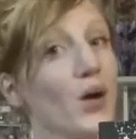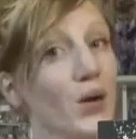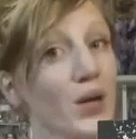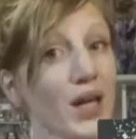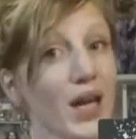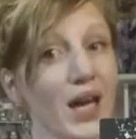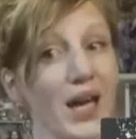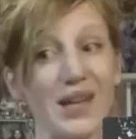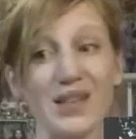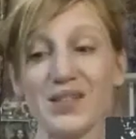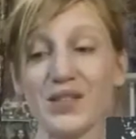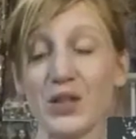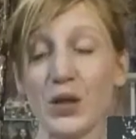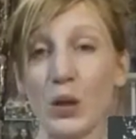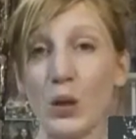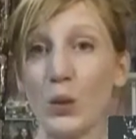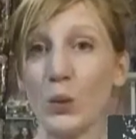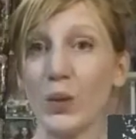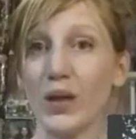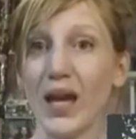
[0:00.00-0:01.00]
Okay,
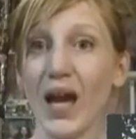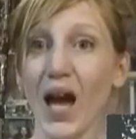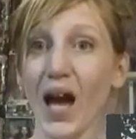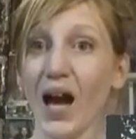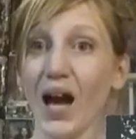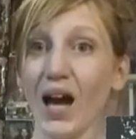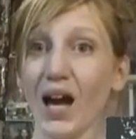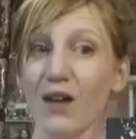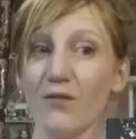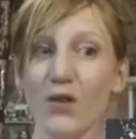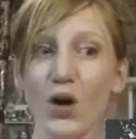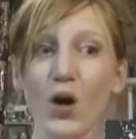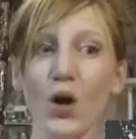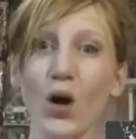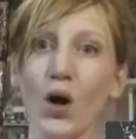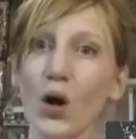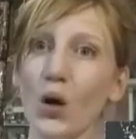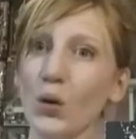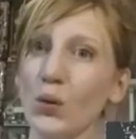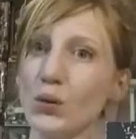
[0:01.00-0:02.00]
so we have
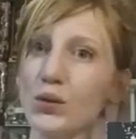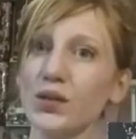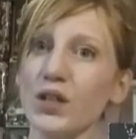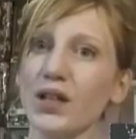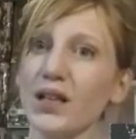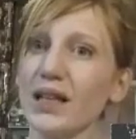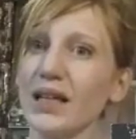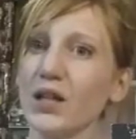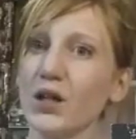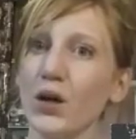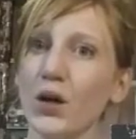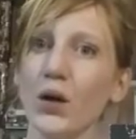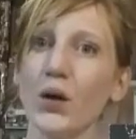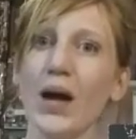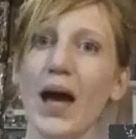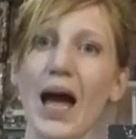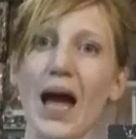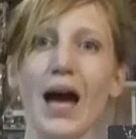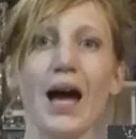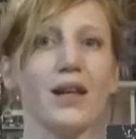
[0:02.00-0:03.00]
old
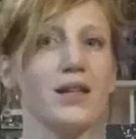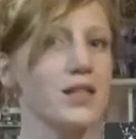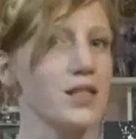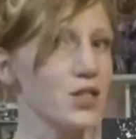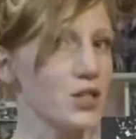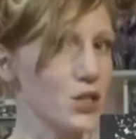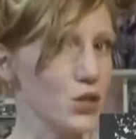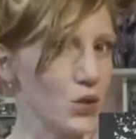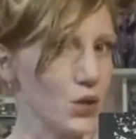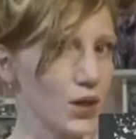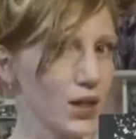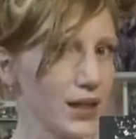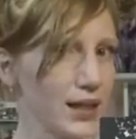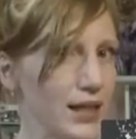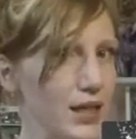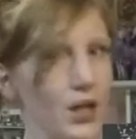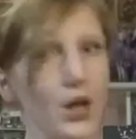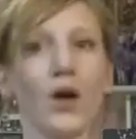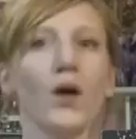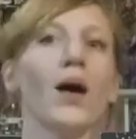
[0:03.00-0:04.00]
Cleo and new
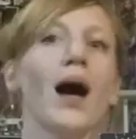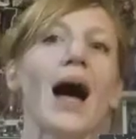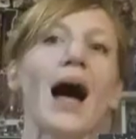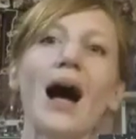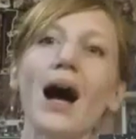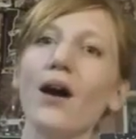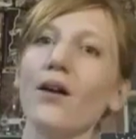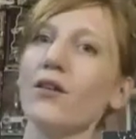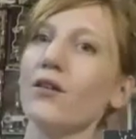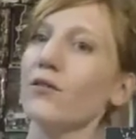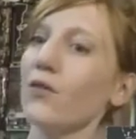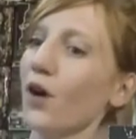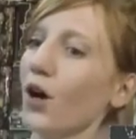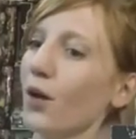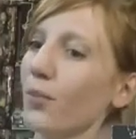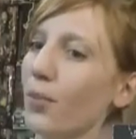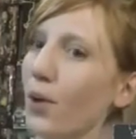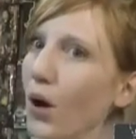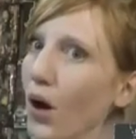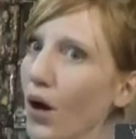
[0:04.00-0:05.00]
Cleo out of
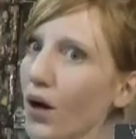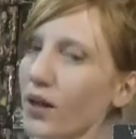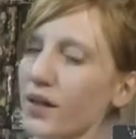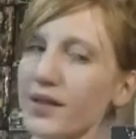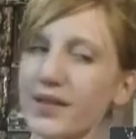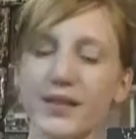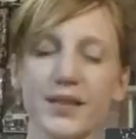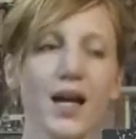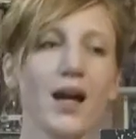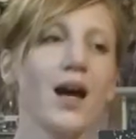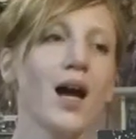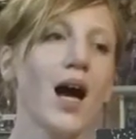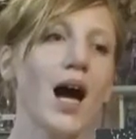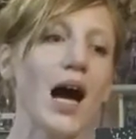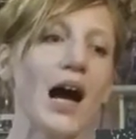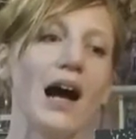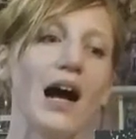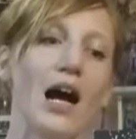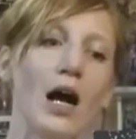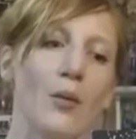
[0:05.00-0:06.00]
her box.
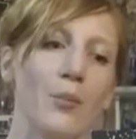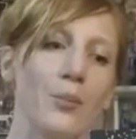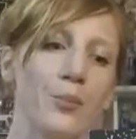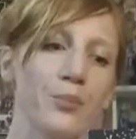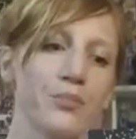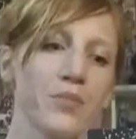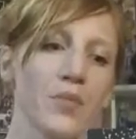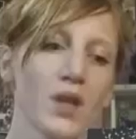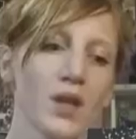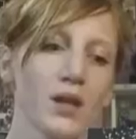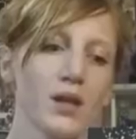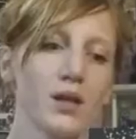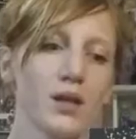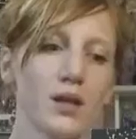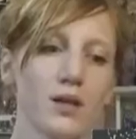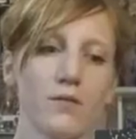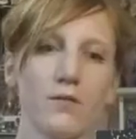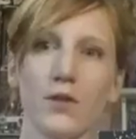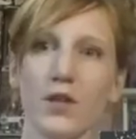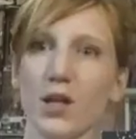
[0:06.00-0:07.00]
For
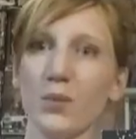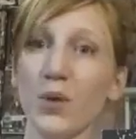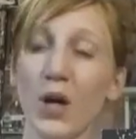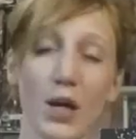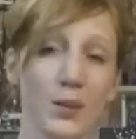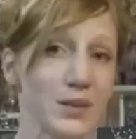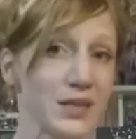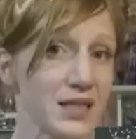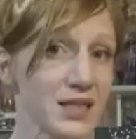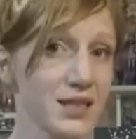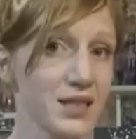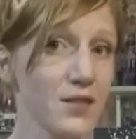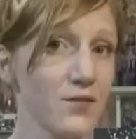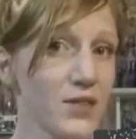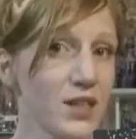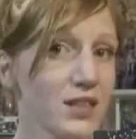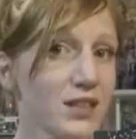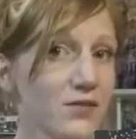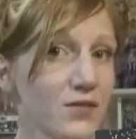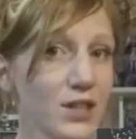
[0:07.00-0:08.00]
the purposes
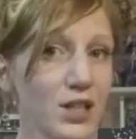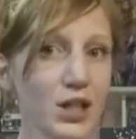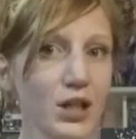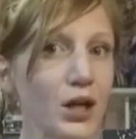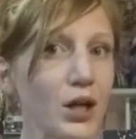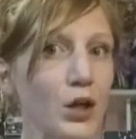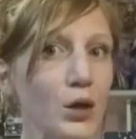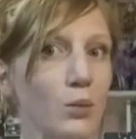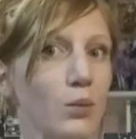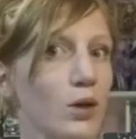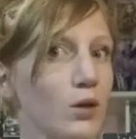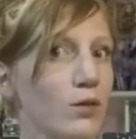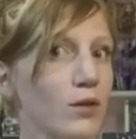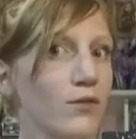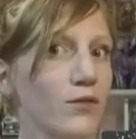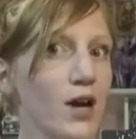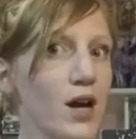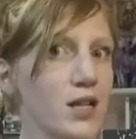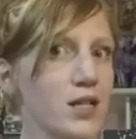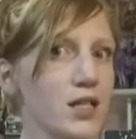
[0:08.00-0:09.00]
of this video, we'll
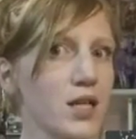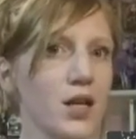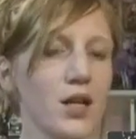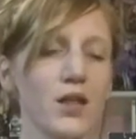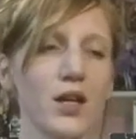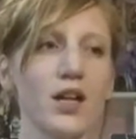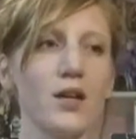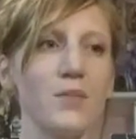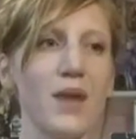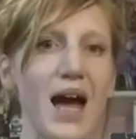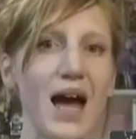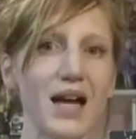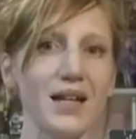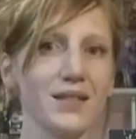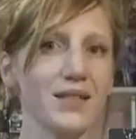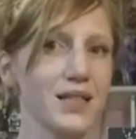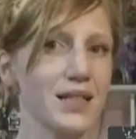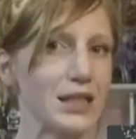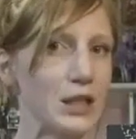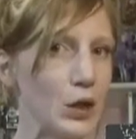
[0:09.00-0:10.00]
refer to them
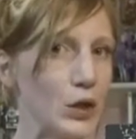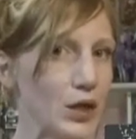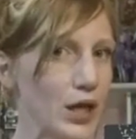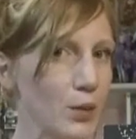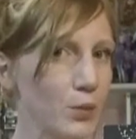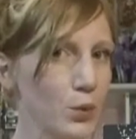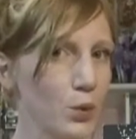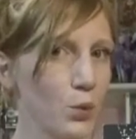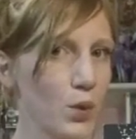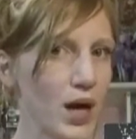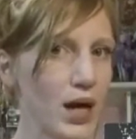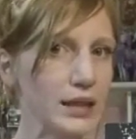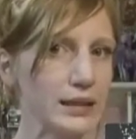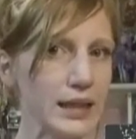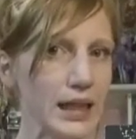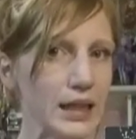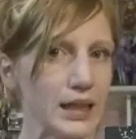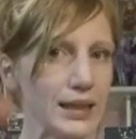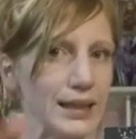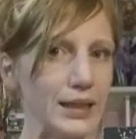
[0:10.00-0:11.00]
as Cleo number
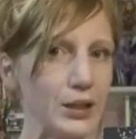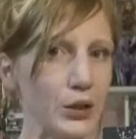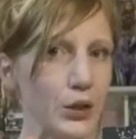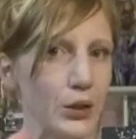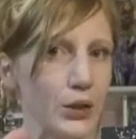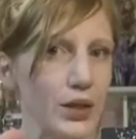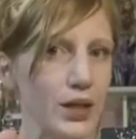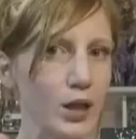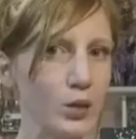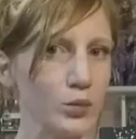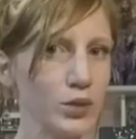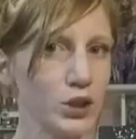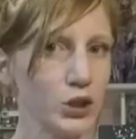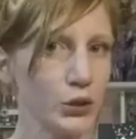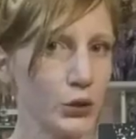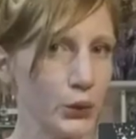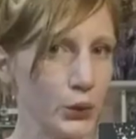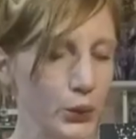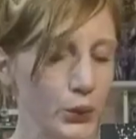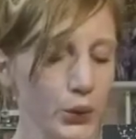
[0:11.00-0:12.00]
1 and Cleo number
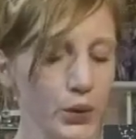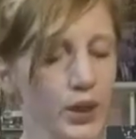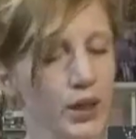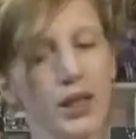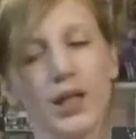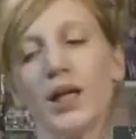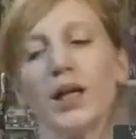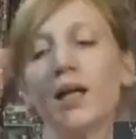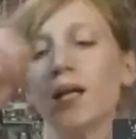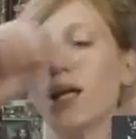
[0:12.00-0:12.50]
2.